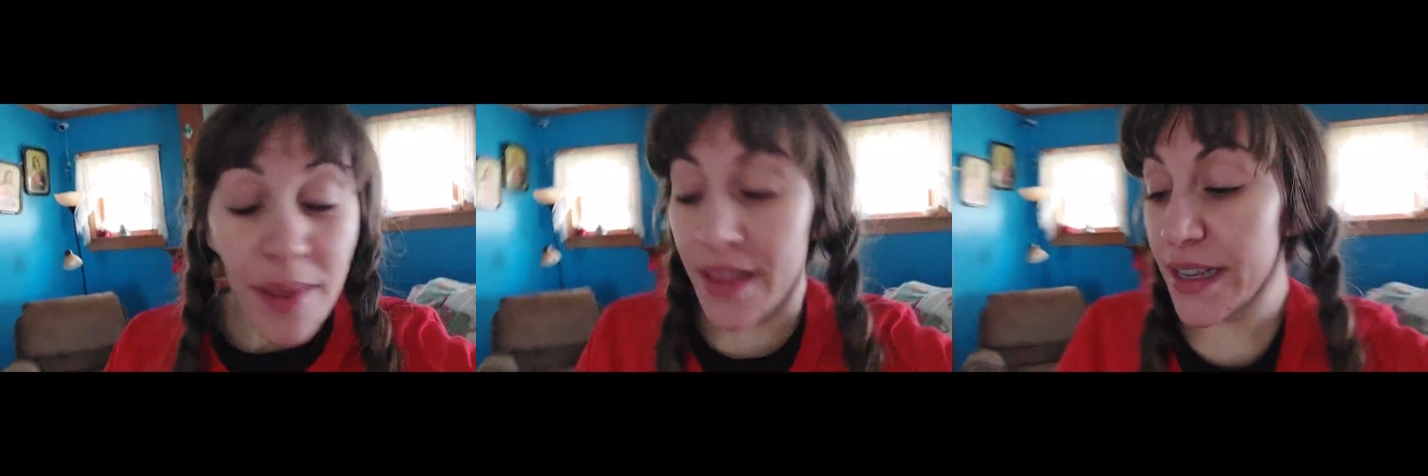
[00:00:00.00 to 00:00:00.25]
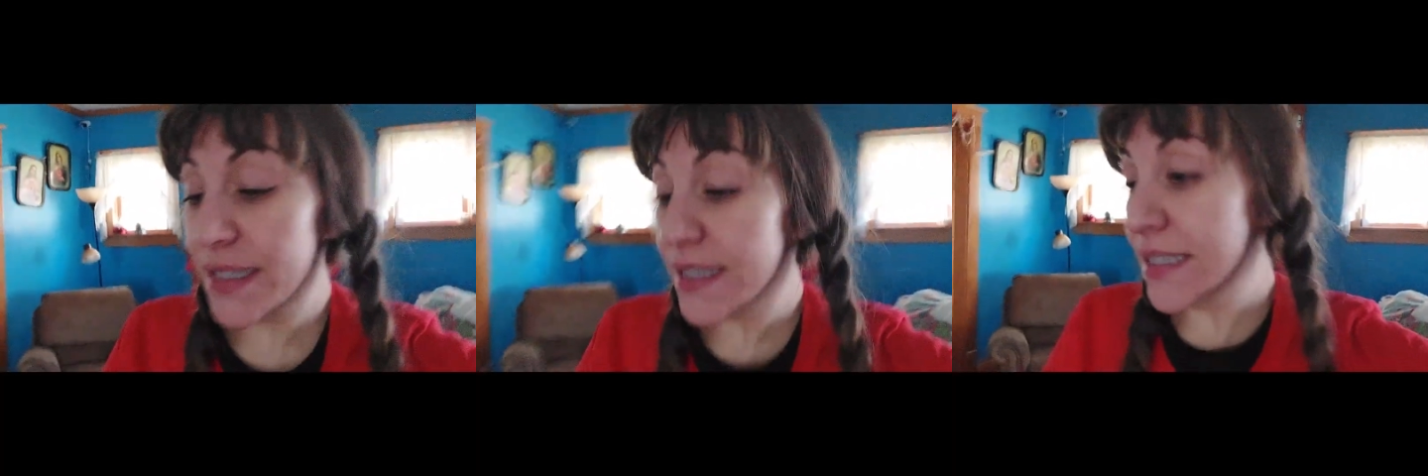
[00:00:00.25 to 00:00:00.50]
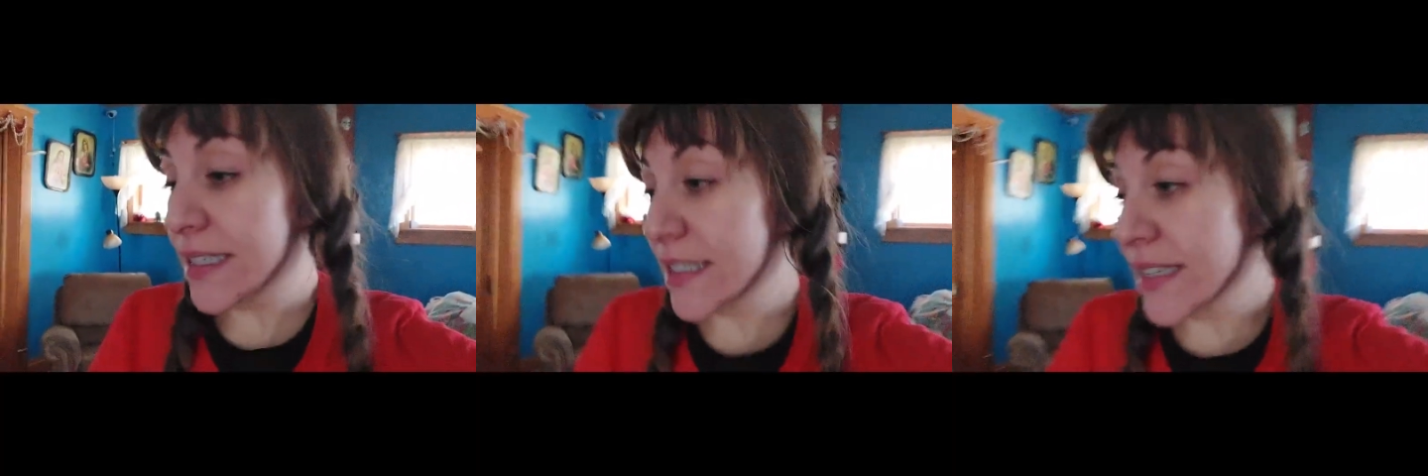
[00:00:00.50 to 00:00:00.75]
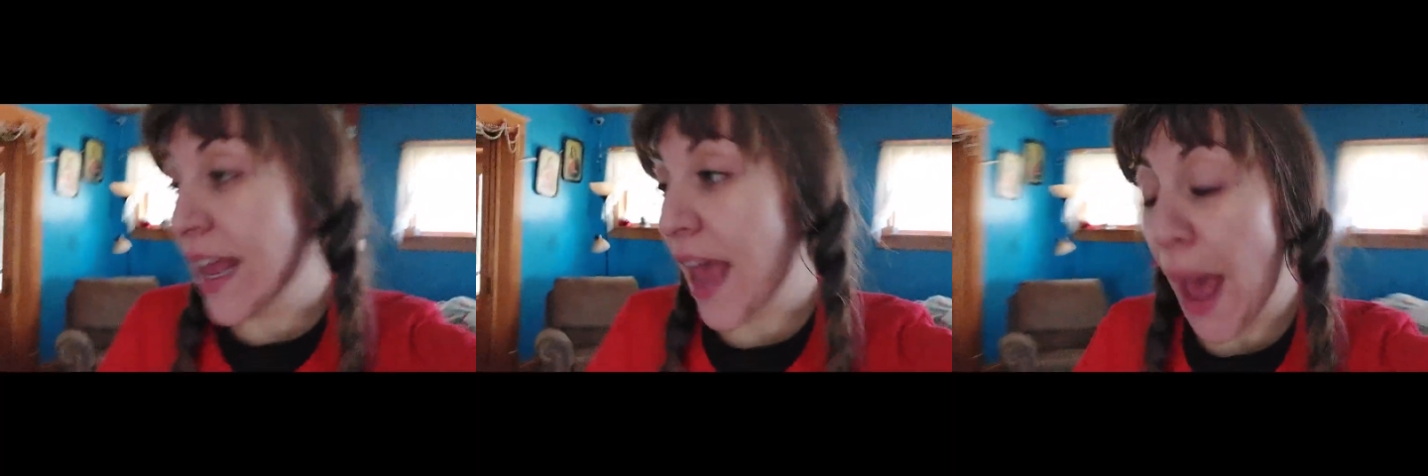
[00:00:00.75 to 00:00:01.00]
This
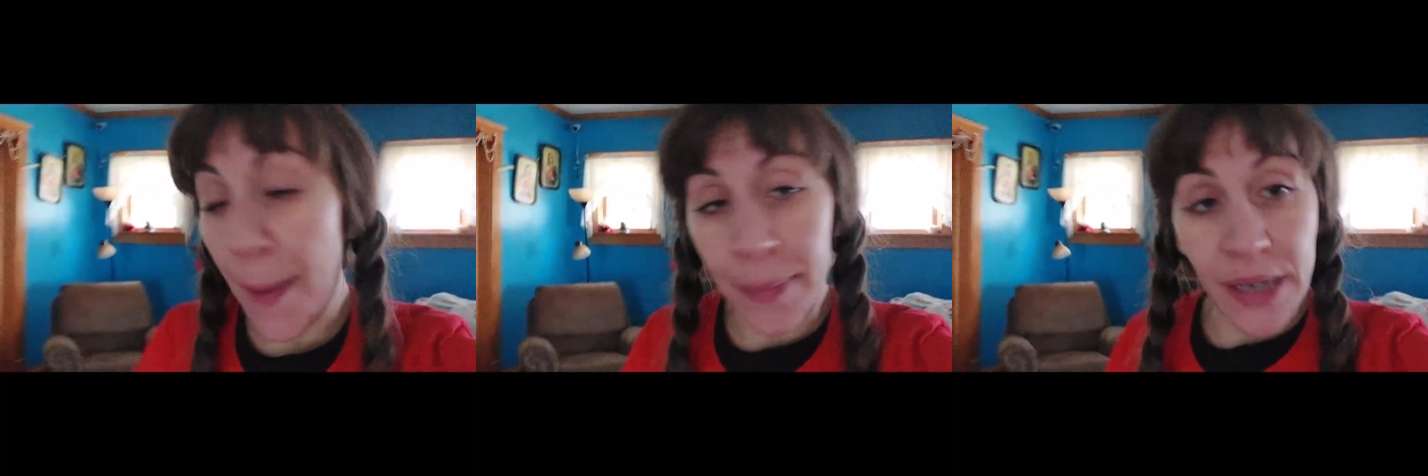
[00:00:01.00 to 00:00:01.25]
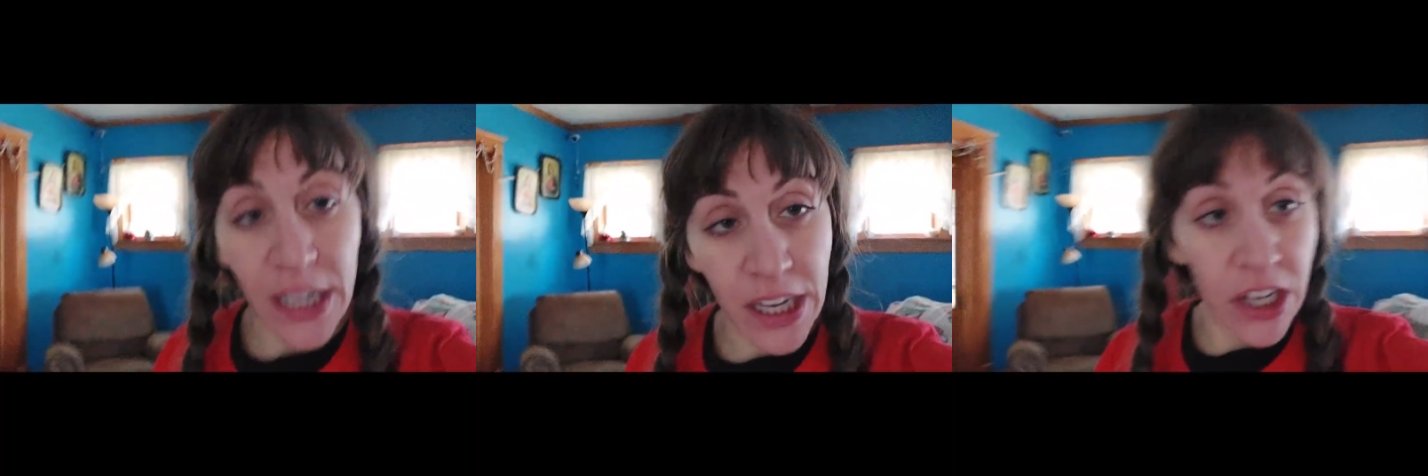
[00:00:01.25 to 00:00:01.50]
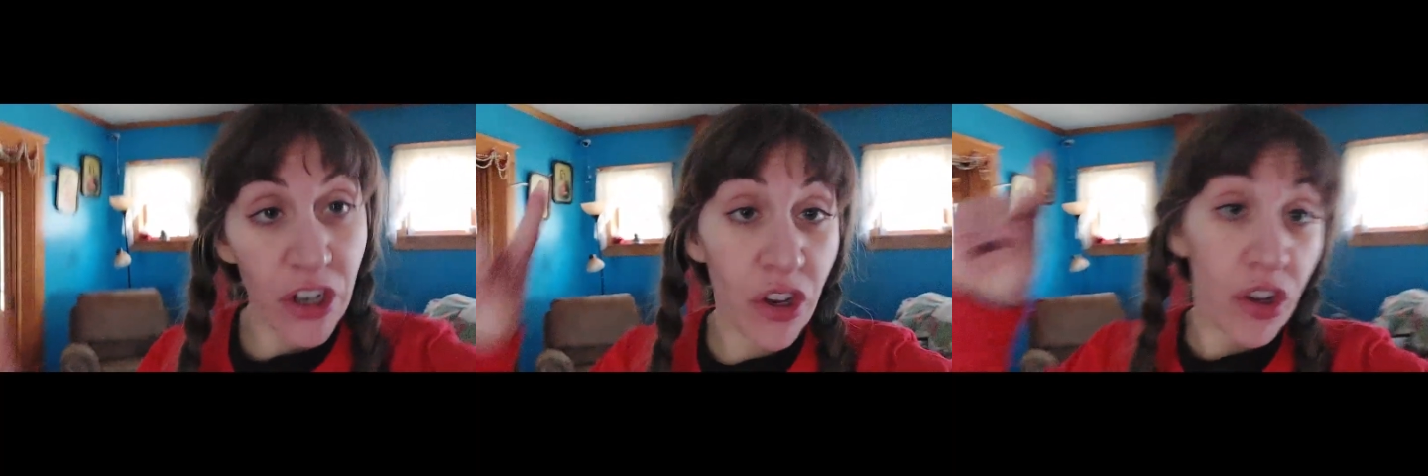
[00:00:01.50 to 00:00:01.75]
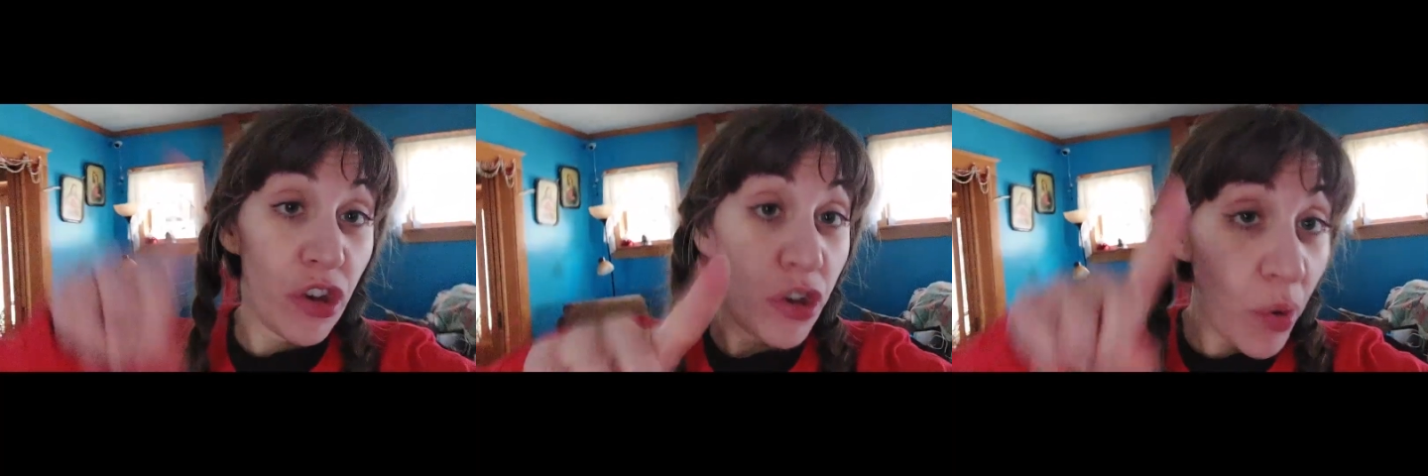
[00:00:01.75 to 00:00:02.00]
is happening in
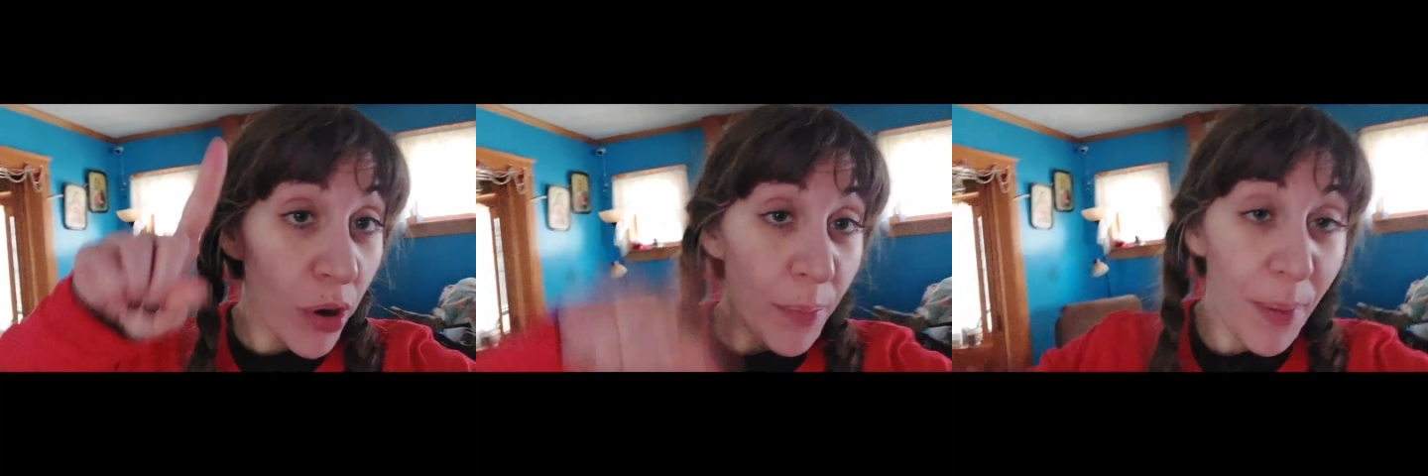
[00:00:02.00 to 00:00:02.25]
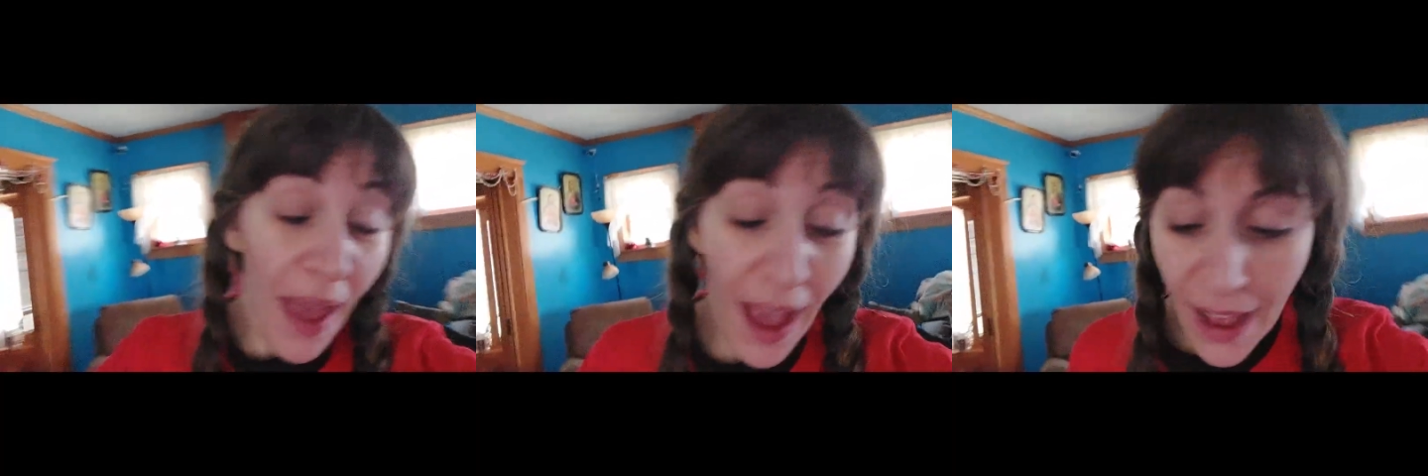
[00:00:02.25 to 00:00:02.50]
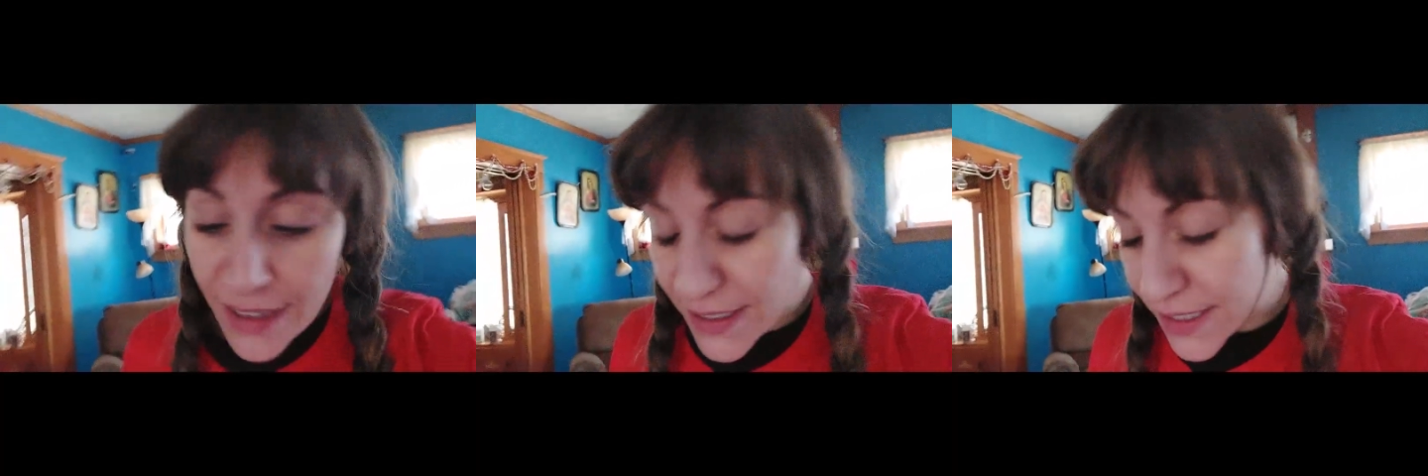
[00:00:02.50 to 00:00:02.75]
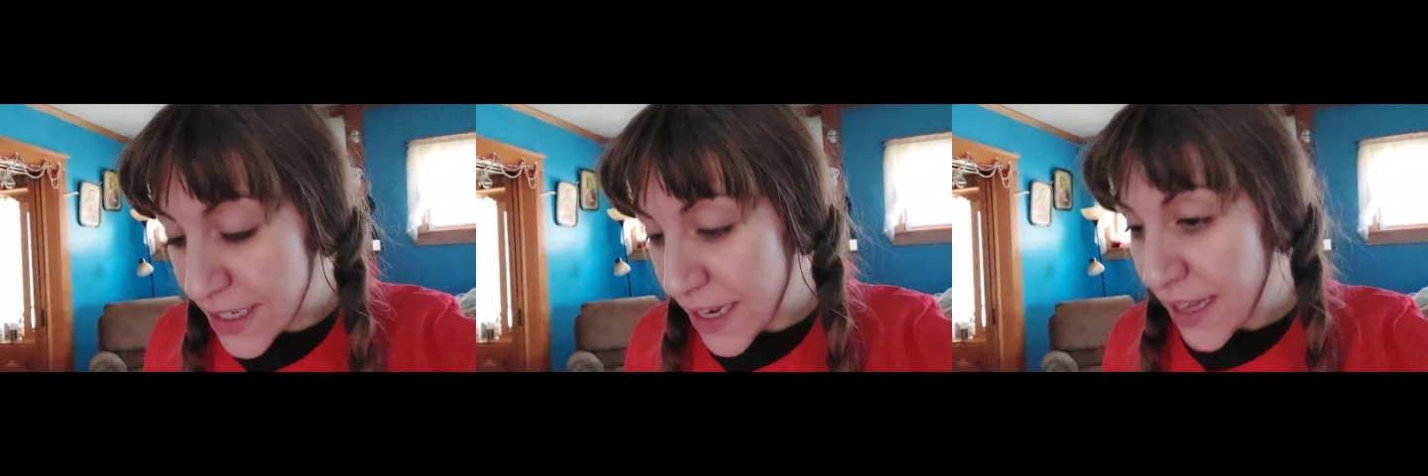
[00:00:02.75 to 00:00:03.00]
your
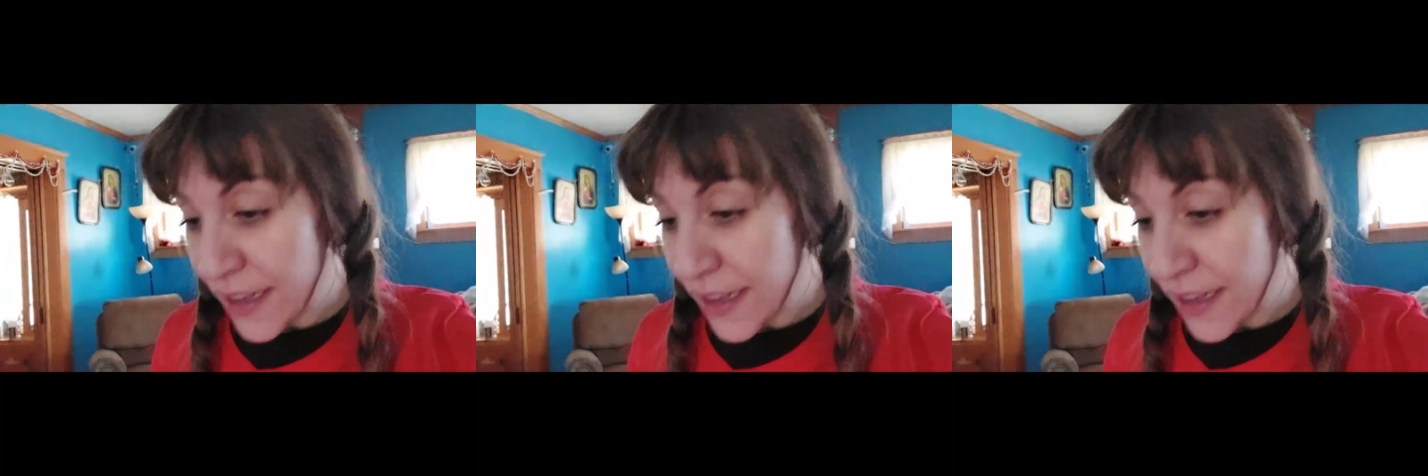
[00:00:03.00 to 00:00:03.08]
past.